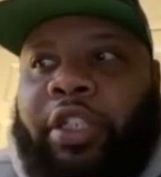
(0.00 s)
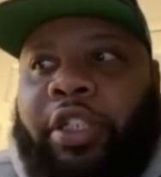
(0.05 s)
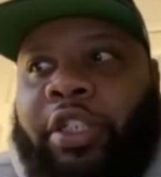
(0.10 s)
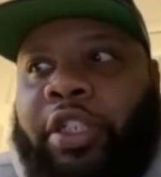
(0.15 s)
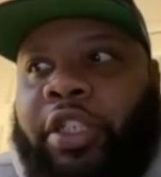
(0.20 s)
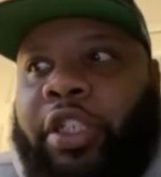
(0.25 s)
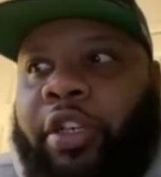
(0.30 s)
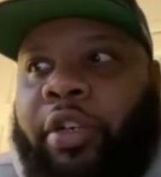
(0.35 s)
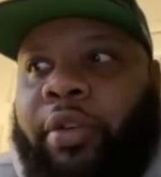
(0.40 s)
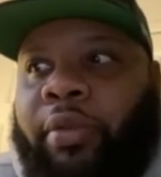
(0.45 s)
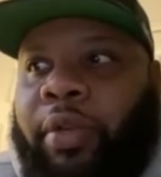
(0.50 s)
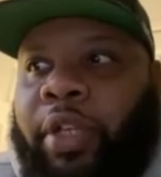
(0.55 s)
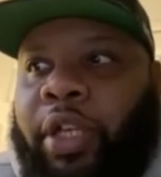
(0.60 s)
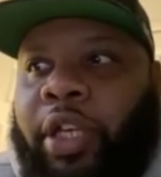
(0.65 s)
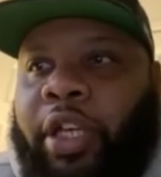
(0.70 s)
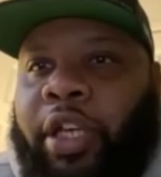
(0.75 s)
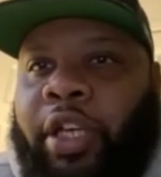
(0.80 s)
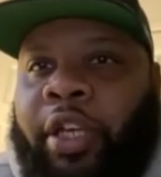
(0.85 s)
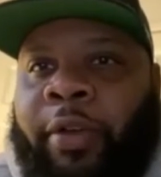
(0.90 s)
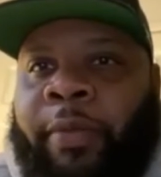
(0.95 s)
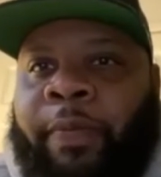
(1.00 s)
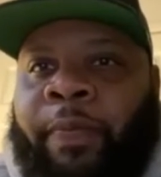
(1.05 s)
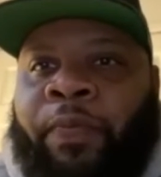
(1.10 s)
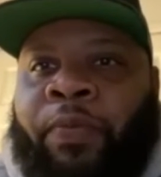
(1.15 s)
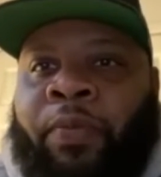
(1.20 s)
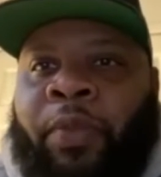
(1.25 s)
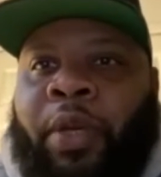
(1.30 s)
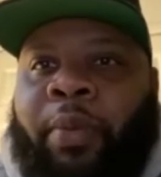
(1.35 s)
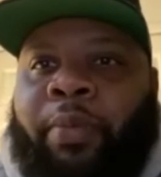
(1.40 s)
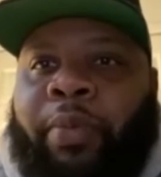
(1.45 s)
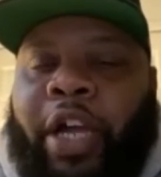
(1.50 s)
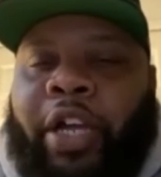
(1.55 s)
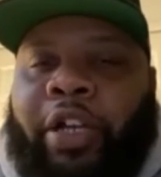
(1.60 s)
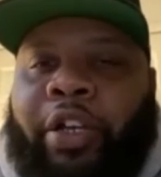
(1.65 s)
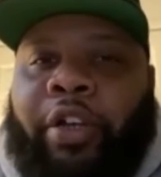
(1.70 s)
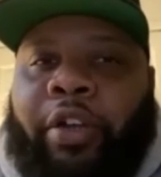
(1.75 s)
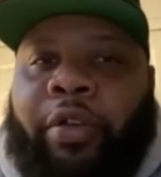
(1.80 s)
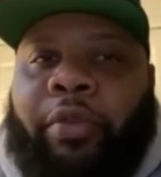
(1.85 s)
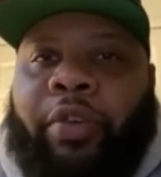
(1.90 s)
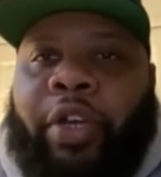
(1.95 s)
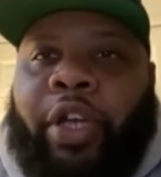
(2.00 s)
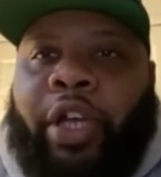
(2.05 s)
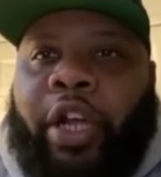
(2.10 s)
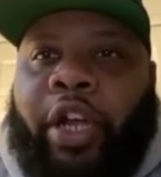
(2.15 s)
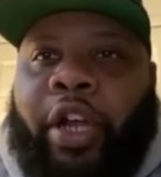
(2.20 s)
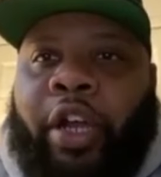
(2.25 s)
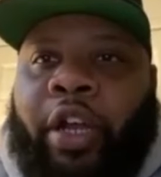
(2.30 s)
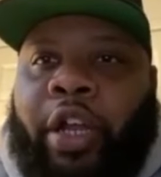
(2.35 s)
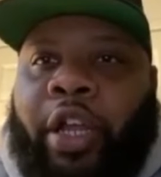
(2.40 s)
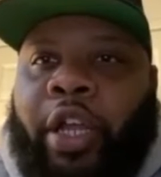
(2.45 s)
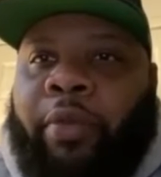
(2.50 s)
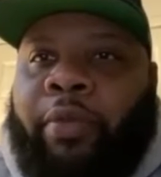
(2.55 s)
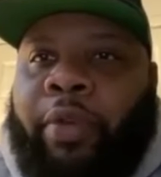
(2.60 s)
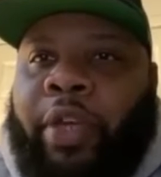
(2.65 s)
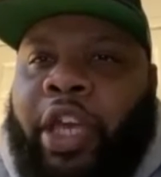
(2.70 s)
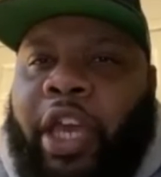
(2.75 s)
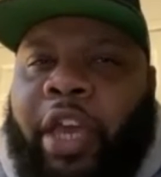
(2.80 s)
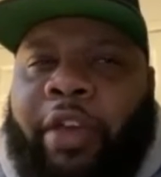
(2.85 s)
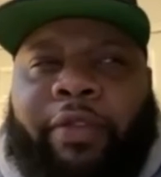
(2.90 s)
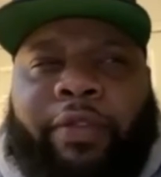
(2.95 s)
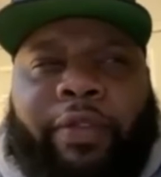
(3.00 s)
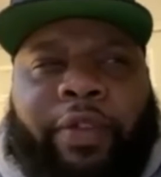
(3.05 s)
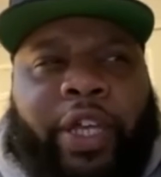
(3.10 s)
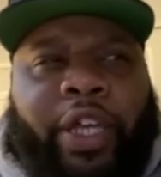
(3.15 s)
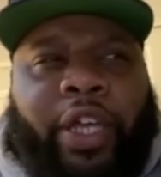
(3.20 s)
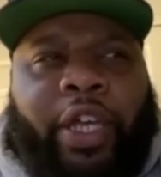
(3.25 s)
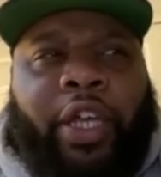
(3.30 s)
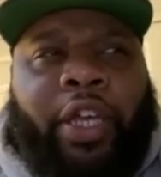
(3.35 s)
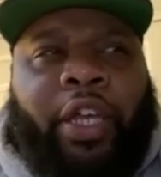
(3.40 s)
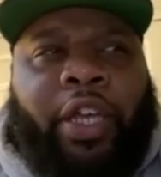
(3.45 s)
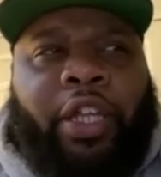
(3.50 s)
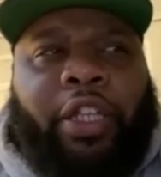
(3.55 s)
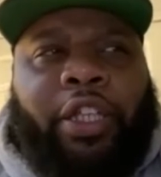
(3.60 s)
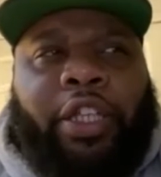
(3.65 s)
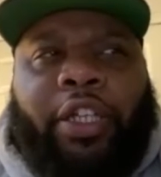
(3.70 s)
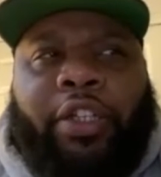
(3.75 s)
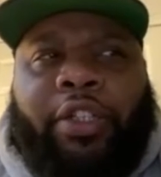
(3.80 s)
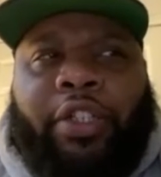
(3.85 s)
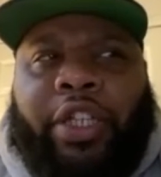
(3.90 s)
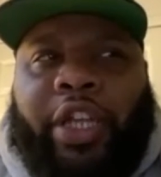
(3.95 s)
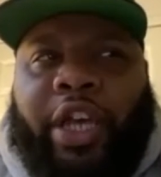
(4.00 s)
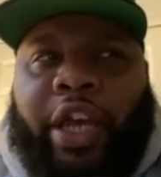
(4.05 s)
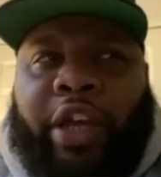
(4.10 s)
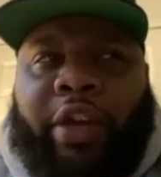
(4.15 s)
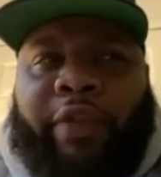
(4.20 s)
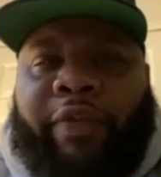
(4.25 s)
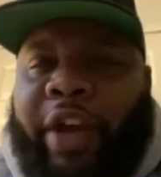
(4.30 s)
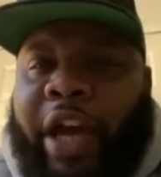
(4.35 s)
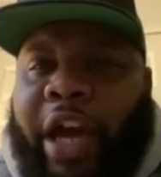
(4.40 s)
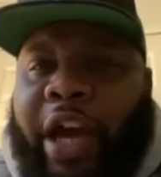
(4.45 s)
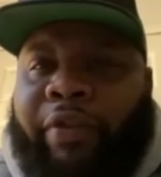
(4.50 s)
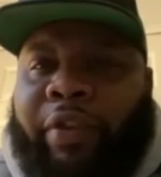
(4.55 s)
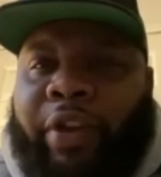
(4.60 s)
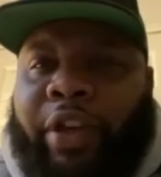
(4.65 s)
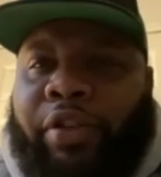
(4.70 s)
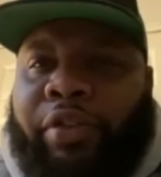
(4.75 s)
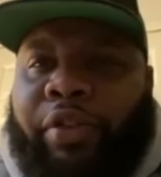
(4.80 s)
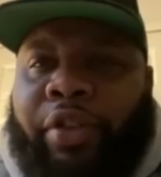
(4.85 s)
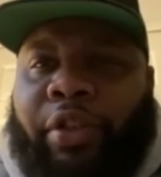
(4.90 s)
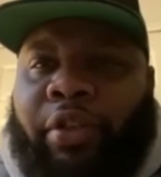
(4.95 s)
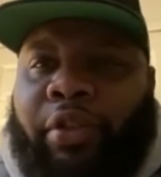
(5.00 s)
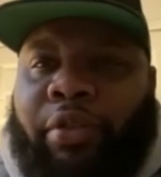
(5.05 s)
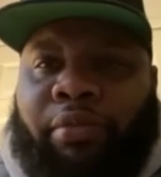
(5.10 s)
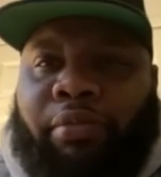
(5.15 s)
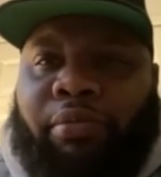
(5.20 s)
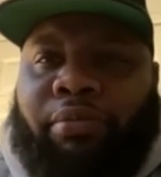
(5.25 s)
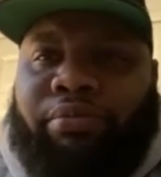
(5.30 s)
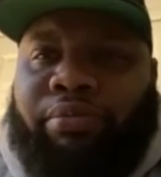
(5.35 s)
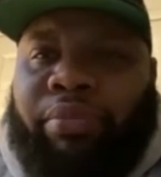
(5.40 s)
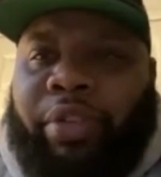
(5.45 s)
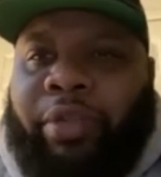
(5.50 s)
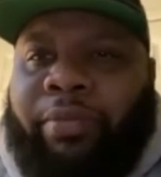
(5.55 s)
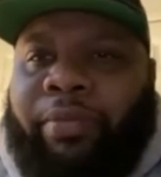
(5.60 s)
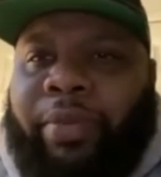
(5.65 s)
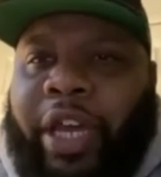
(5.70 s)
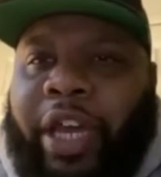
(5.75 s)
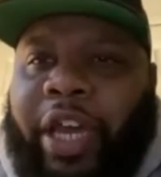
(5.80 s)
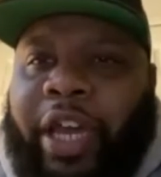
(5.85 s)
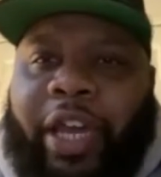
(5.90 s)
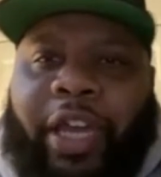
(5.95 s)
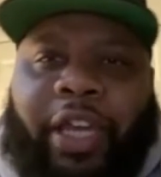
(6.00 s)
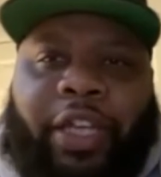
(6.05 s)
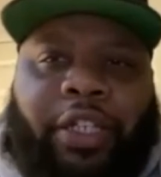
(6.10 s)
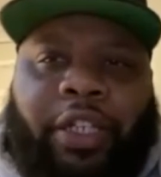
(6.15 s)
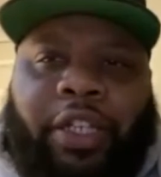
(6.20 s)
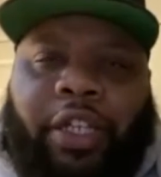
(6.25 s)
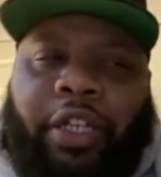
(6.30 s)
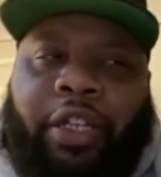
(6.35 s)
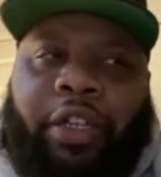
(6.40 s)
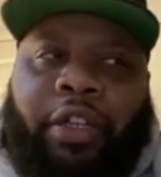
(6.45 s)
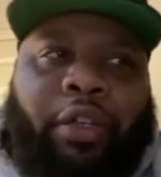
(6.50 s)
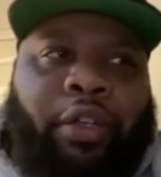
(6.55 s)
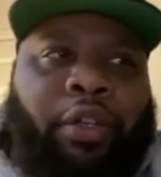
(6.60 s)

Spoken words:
So we partnered with her and we gave away, I think it was like 500 book bags and